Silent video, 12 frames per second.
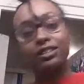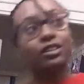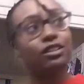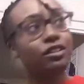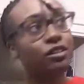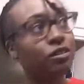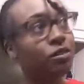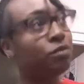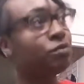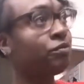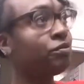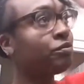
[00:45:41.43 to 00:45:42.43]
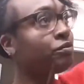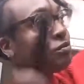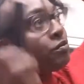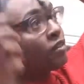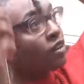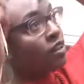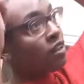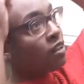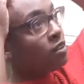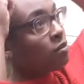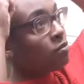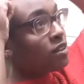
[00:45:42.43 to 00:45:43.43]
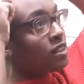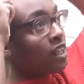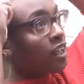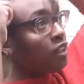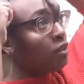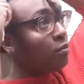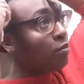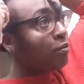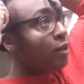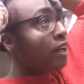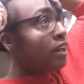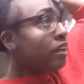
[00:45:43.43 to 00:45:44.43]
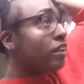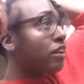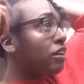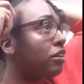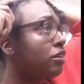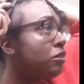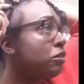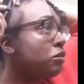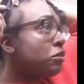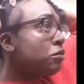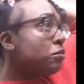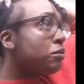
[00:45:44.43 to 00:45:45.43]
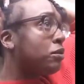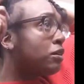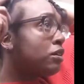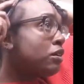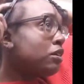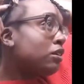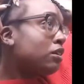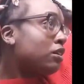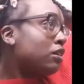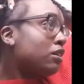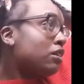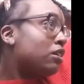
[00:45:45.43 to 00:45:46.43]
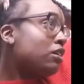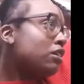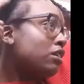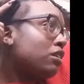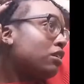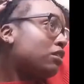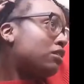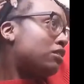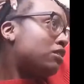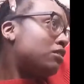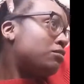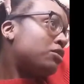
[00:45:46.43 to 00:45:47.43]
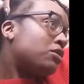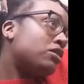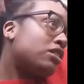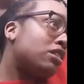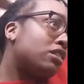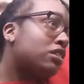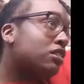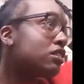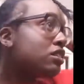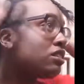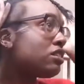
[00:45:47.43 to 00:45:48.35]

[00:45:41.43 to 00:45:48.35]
So, I'm taking the back of the comb and smoothing it